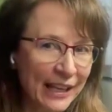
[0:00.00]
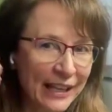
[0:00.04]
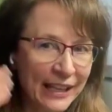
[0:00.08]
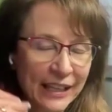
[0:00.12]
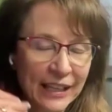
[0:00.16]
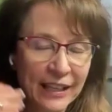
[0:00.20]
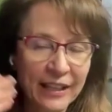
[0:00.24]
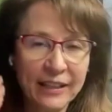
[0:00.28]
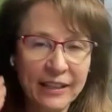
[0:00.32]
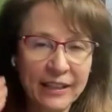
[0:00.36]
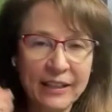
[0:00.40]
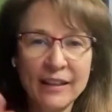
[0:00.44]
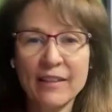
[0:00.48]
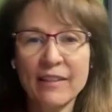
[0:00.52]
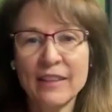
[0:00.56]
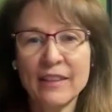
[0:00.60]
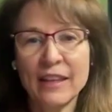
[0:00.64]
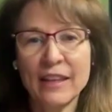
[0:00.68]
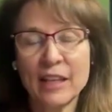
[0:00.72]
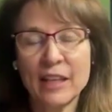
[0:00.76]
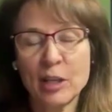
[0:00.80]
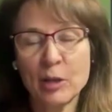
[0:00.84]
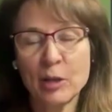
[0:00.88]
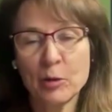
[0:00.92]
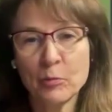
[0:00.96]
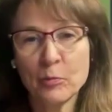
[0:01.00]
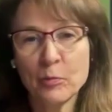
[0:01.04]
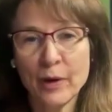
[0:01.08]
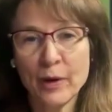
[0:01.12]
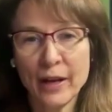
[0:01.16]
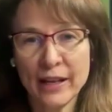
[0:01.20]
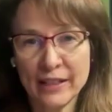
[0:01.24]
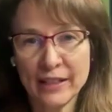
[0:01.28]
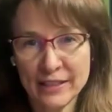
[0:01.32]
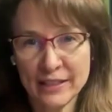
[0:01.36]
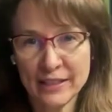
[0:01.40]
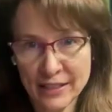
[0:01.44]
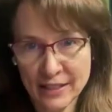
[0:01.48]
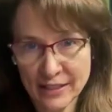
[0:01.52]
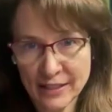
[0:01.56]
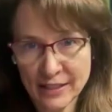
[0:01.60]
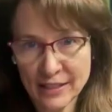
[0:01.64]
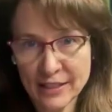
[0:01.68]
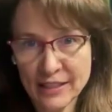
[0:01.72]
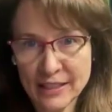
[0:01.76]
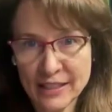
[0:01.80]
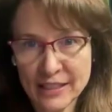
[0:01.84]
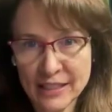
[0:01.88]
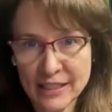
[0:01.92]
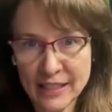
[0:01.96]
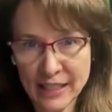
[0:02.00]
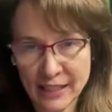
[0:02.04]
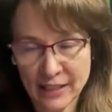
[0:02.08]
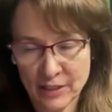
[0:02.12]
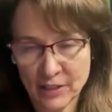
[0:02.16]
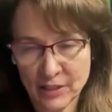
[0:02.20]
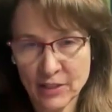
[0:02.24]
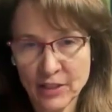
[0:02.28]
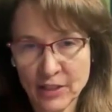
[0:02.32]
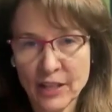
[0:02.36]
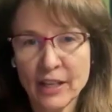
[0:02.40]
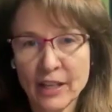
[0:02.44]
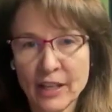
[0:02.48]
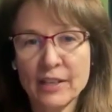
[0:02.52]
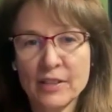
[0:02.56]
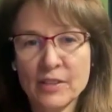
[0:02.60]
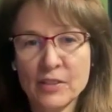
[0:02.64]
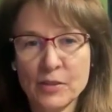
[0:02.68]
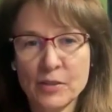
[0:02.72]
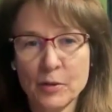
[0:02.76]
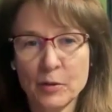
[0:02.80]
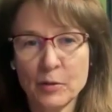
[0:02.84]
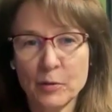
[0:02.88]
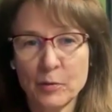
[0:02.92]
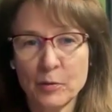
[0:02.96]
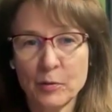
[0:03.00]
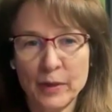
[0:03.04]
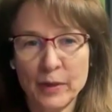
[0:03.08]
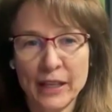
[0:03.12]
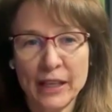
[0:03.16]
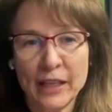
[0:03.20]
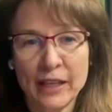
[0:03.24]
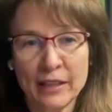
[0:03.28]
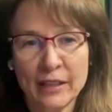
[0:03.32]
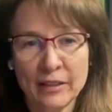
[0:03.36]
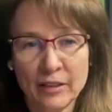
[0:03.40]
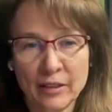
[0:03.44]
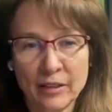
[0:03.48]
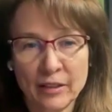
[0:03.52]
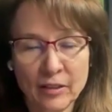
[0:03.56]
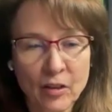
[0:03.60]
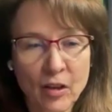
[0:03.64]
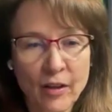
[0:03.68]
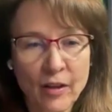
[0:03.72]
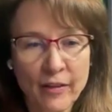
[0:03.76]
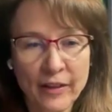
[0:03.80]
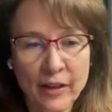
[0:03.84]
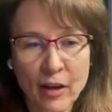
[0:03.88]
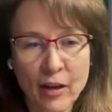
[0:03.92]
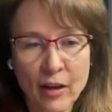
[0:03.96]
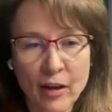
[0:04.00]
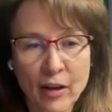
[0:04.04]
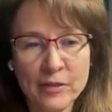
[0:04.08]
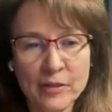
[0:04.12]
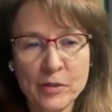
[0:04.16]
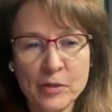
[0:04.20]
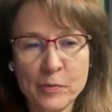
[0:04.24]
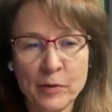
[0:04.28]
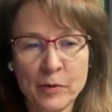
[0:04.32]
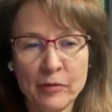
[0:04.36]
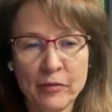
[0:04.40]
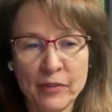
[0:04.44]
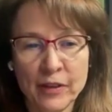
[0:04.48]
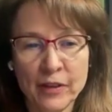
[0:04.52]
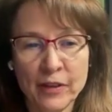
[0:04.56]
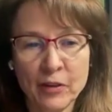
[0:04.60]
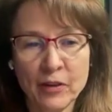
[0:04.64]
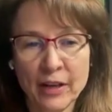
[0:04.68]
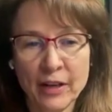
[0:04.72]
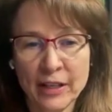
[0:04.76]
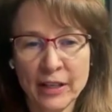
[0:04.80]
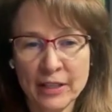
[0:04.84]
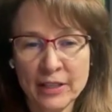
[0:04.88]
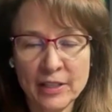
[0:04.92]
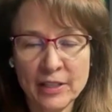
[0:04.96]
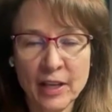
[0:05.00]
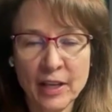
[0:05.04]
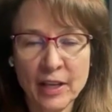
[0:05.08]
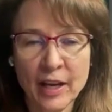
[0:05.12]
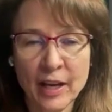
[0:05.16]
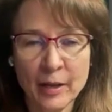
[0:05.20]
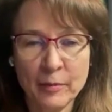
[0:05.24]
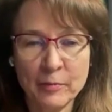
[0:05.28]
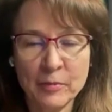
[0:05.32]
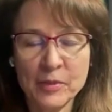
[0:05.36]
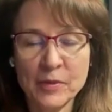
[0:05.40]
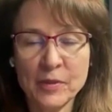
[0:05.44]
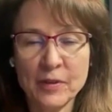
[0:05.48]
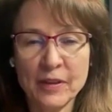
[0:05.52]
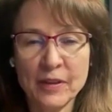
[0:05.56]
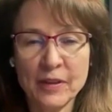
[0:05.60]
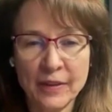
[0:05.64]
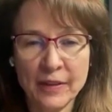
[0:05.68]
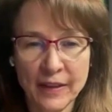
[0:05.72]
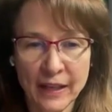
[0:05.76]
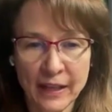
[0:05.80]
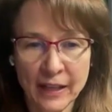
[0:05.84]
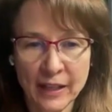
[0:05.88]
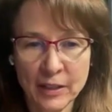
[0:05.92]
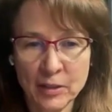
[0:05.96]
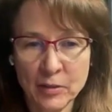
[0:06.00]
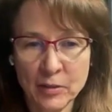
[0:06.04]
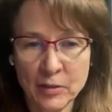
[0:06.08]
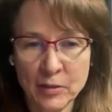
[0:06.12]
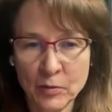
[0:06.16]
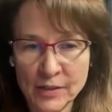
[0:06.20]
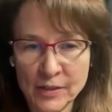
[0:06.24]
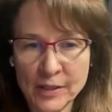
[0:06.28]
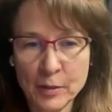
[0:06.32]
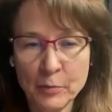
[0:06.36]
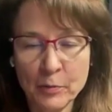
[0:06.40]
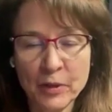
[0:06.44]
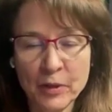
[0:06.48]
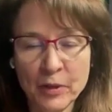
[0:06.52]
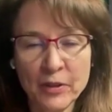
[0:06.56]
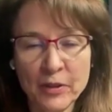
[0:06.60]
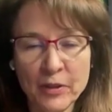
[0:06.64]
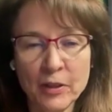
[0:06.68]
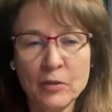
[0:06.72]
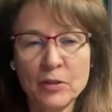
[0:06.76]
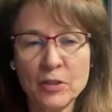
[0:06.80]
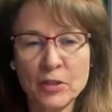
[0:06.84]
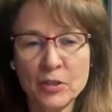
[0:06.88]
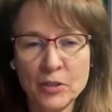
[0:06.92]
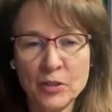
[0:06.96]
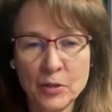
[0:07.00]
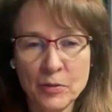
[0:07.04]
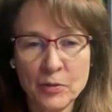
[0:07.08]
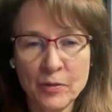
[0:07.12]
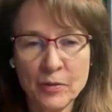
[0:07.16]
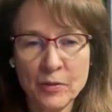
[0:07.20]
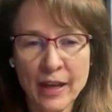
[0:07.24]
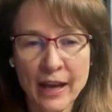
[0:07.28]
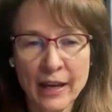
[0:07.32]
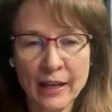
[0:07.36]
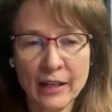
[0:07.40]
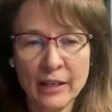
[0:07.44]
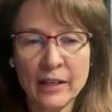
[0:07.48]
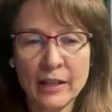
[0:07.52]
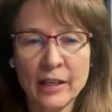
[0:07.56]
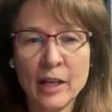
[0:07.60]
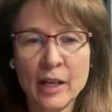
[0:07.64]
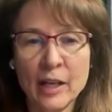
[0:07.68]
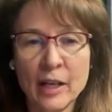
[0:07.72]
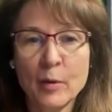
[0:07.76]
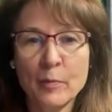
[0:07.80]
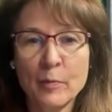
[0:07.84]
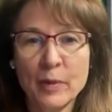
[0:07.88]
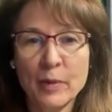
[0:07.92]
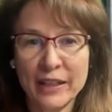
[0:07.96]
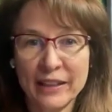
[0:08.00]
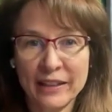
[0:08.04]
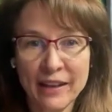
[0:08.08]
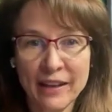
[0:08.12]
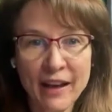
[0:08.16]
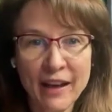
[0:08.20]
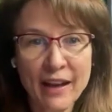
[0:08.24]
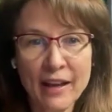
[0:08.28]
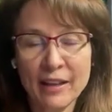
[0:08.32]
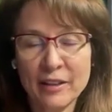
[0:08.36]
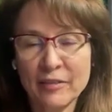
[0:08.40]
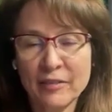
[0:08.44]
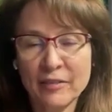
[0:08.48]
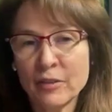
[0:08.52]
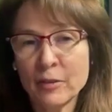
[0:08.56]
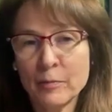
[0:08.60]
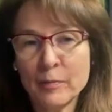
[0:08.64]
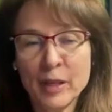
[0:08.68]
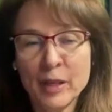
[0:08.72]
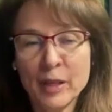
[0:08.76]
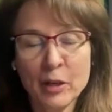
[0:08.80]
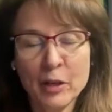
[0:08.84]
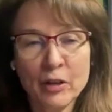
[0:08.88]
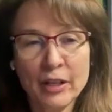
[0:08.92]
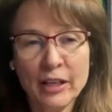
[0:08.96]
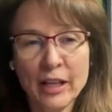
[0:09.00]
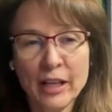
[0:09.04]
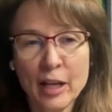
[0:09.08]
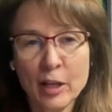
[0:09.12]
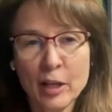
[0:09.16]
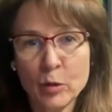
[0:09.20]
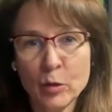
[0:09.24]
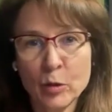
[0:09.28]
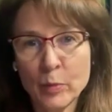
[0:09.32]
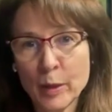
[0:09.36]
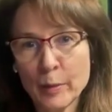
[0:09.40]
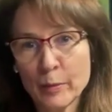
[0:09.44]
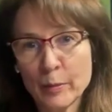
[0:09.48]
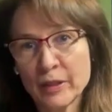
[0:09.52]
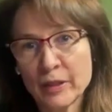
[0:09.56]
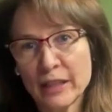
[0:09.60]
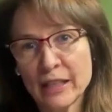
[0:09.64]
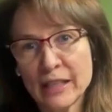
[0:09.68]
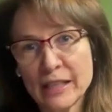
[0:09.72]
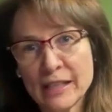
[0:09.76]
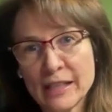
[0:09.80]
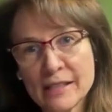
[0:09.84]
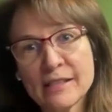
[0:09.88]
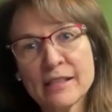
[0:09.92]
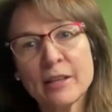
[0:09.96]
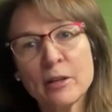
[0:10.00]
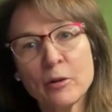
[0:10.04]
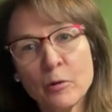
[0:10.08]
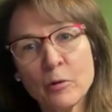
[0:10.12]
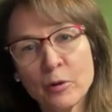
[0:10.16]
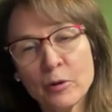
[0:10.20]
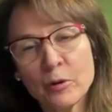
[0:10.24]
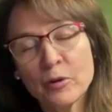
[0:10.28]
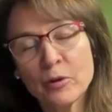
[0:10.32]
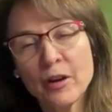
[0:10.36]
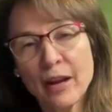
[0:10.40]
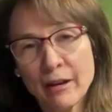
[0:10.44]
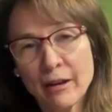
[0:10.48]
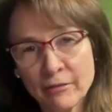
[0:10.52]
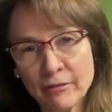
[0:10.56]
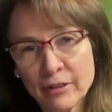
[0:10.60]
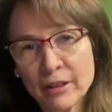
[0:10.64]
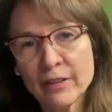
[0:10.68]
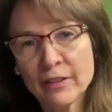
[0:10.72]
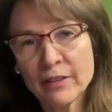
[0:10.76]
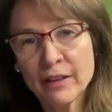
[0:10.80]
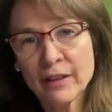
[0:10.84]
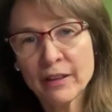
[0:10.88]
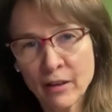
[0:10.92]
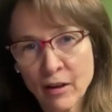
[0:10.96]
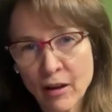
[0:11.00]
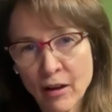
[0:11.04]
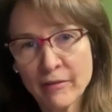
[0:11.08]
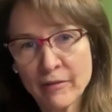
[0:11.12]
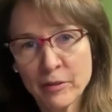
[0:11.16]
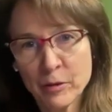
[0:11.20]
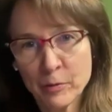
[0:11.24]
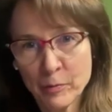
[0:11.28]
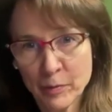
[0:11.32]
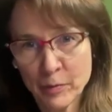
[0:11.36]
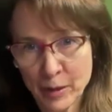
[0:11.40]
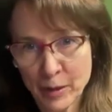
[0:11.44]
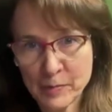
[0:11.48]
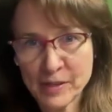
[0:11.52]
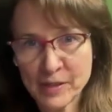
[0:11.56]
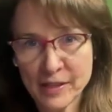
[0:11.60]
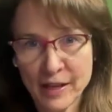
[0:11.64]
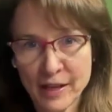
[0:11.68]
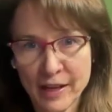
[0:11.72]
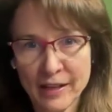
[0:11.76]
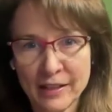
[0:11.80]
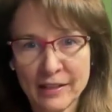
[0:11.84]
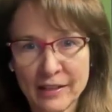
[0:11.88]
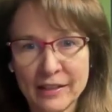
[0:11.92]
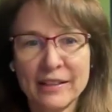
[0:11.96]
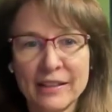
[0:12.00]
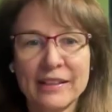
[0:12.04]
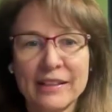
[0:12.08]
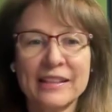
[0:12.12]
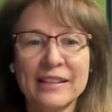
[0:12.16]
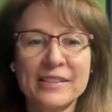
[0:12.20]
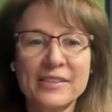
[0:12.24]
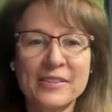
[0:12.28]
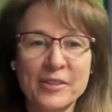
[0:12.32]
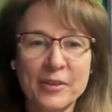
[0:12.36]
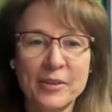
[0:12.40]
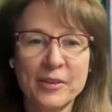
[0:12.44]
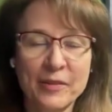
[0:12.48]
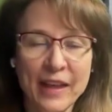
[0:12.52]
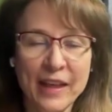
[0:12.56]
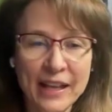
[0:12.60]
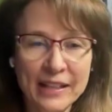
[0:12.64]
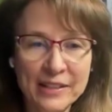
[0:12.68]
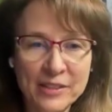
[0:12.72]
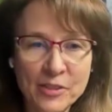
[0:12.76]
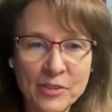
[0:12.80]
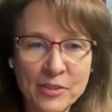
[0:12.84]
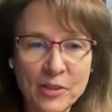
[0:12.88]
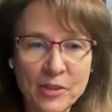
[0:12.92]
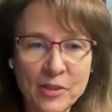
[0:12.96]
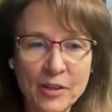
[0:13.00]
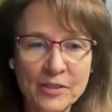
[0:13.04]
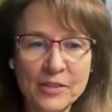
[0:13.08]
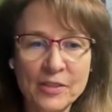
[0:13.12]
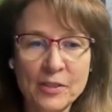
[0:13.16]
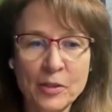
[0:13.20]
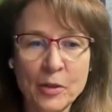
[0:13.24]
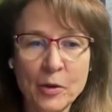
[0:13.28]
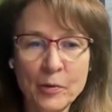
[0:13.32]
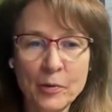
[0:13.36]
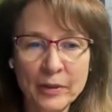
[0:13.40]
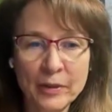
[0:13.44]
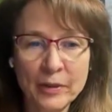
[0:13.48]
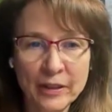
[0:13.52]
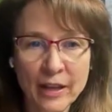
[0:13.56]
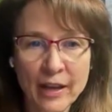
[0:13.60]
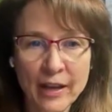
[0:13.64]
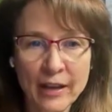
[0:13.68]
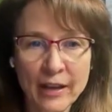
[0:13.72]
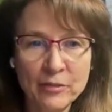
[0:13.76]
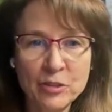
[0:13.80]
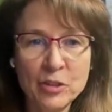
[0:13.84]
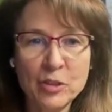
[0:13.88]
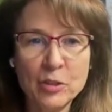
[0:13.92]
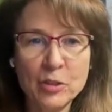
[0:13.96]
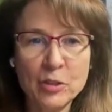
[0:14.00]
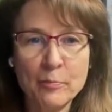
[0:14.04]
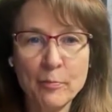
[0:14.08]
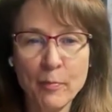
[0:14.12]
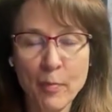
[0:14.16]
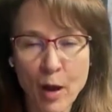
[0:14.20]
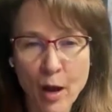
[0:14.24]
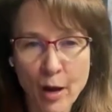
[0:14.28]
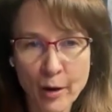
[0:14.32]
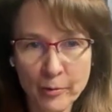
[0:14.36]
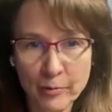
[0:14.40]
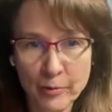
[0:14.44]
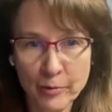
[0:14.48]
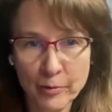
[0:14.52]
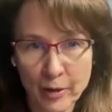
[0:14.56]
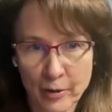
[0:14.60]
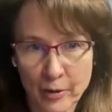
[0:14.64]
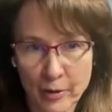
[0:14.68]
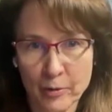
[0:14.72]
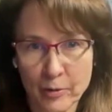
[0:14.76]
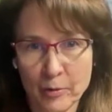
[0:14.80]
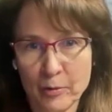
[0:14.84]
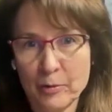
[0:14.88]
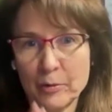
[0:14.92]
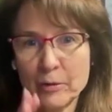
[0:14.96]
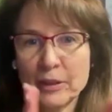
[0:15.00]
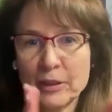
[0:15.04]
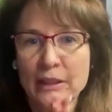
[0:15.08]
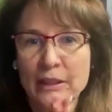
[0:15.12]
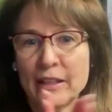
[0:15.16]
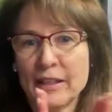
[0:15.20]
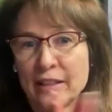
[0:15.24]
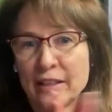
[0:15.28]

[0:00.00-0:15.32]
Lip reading: getting the right tint. So we can call the office, we'll figure out a time so that they can sit with you to do that. But yeah, from here on out, you'll be able to easily order everything off the website. So that starts going live tomorrow.